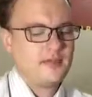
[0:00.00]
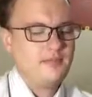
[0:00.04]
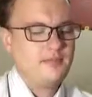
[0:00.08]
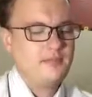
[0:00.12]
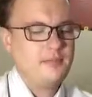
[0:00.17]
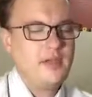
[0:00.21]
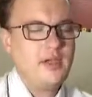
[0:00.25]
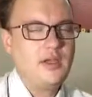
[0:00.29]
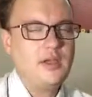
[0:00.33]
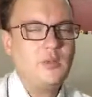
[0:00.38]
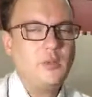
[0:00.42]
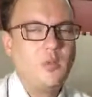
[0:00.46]

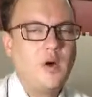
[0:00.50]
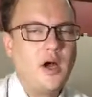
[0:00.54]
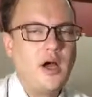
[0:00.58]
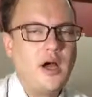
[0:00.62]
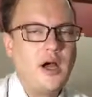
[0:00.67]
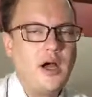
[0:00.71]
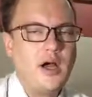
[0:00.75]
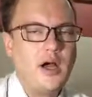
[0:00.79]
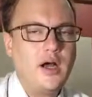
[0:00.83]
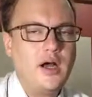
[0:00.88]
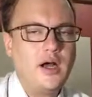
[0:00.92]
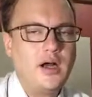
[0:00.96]

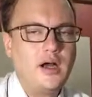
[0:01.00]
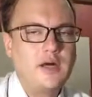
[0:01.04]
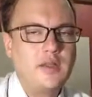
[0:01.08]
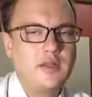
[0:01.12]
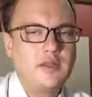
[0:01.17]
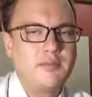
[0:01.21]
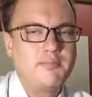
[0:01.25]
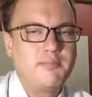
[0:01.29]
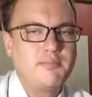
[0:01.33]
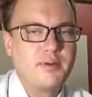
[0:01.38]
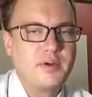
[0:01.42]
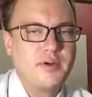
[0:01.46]
Meanwhile,
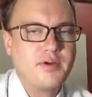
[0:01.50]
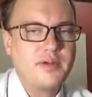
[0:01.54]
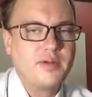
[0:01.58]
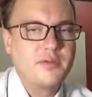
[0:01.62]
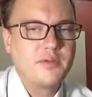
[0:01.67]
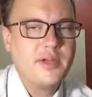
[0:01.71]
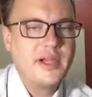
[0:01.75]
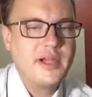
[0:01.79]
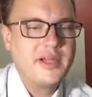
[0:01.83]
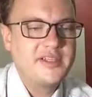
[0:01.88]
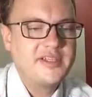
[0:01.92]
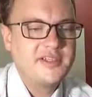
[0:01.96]
the birth
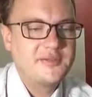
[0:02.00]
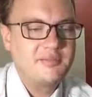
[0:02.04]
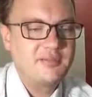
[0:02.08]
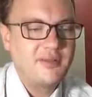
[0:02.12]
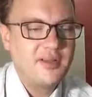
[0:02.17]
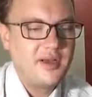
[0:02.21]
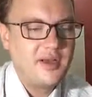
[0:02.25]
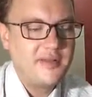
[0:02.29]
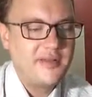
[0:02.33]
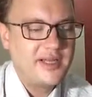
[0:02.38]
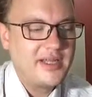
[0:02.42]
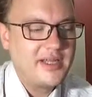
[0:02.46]
rate is
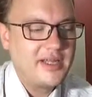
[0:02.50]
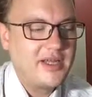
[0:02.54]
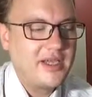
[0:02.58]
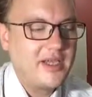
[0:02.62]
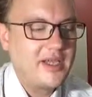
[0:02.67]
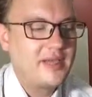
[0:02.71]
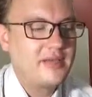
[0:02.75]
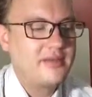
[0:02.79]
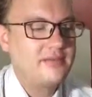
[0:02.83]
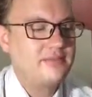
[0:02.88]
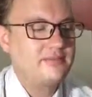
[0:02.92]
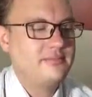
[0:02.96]

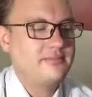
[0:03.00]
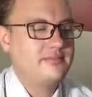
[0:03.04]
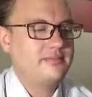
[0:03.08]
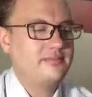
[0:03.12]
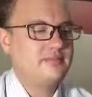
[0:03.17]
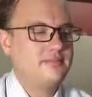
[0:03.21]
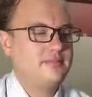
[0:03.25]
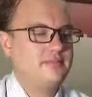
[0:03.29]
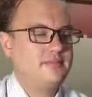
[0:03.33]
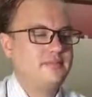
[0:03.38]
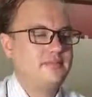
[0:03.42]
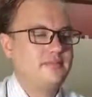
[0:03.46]
plummeting.
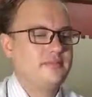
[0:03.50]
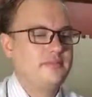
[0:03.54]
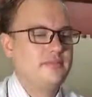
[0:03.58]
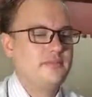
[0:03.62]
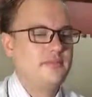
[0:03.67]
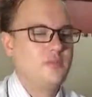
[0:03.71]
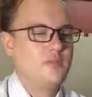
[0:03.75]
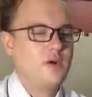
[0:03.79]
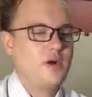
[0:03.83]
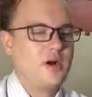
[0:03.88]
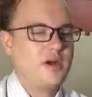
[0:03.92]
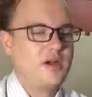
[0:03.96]

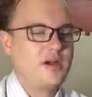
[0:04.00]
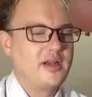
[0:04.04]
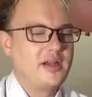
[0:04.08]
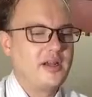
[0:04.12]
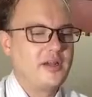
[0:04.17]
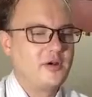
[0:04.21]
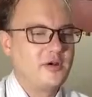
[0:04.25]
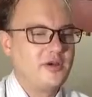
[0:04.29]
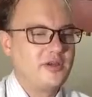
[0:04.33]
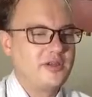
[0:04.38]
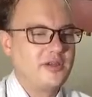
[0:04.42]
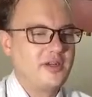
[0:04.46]
We're all getting
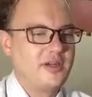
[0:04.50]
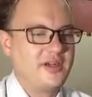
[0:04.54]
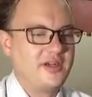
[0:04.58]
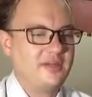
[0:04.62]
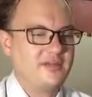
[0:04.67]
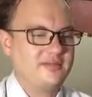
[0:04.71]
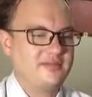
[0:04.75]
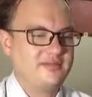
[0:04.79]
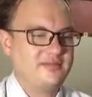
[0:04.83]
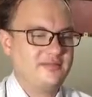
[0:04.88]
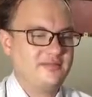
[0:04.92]
older.